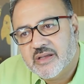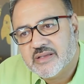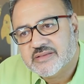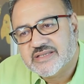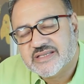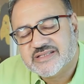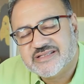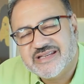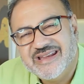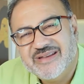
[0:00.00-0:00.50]

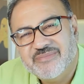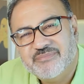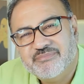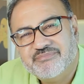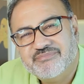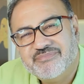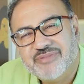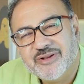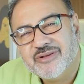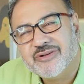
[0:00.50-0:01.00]

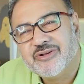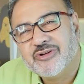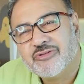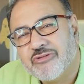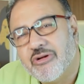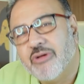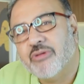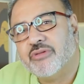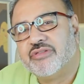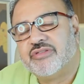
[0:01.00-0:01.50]
sustainable
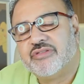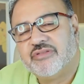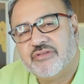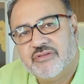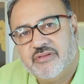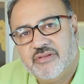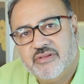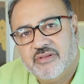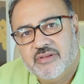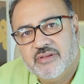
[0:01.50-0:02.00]
growth
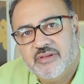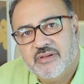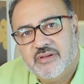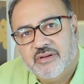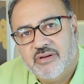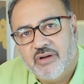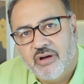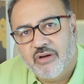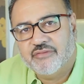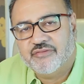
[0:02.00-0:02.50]

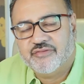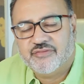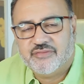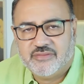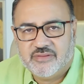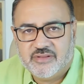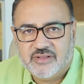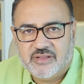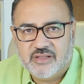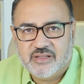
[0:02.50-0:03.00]
of
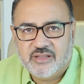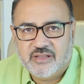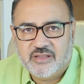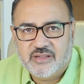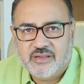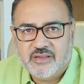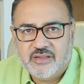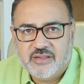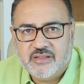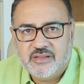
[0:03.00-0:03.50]

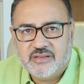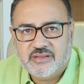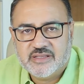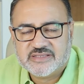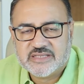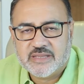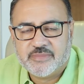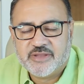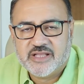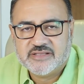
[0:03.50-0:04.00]
the
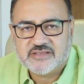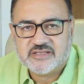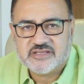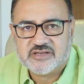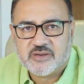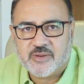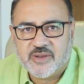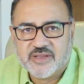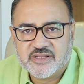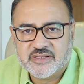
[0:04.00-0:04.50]
Sabahans and
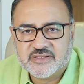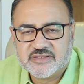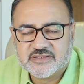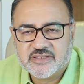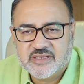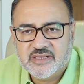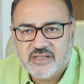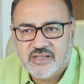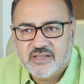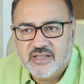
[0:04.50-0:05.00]
Sarawakians.
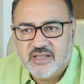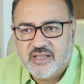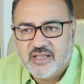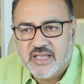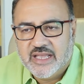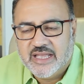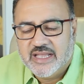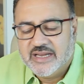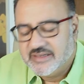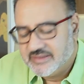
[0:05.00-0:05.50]

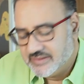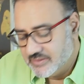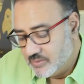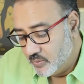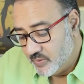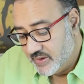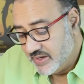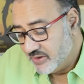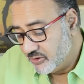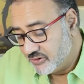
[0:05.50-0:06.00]
And
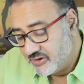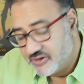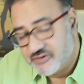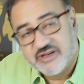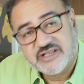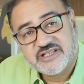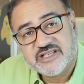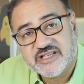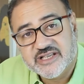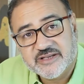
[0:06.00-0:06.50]
we're not
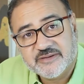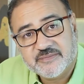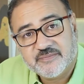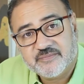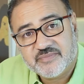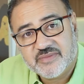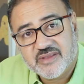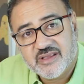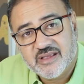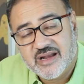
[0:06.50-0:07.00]
addressing it.
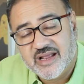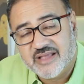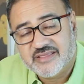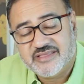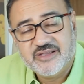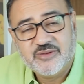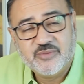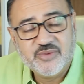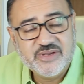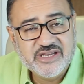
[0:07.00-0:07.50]
And I
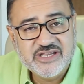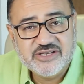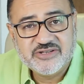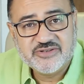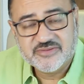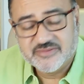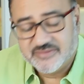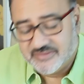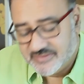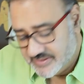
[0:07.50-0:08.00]
think we need
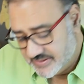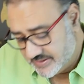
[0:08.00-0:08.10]
to.